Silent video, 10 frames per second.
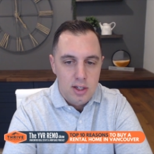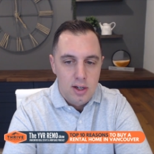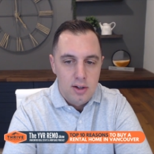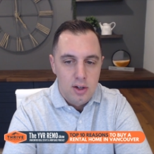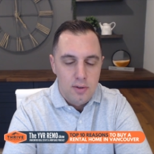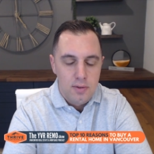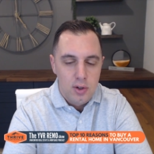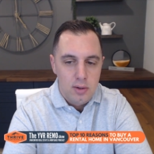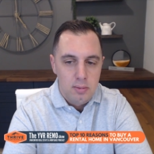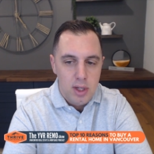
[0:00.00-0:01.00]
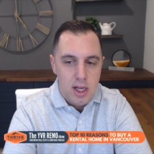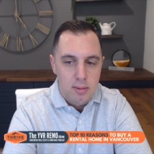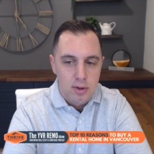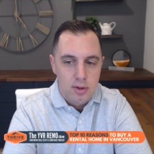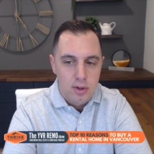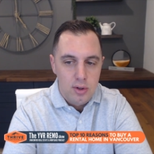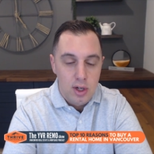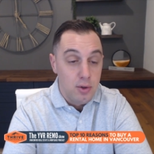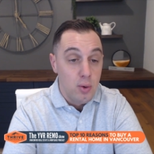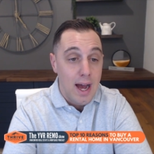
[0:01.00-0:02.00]
If you can be able to,
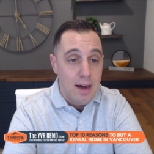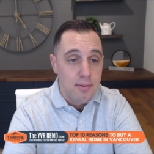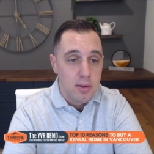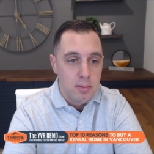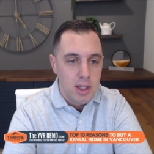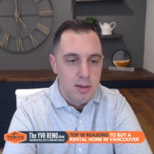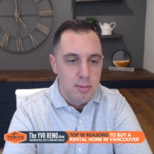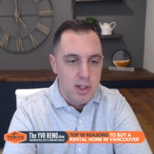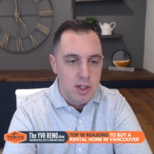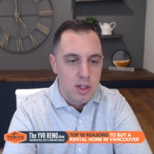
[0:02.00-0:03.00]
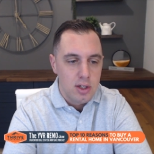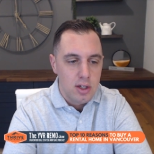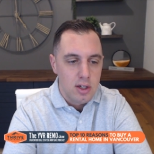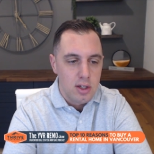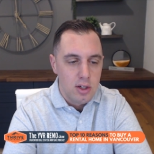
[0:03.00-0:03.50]
if you have to be in a position to,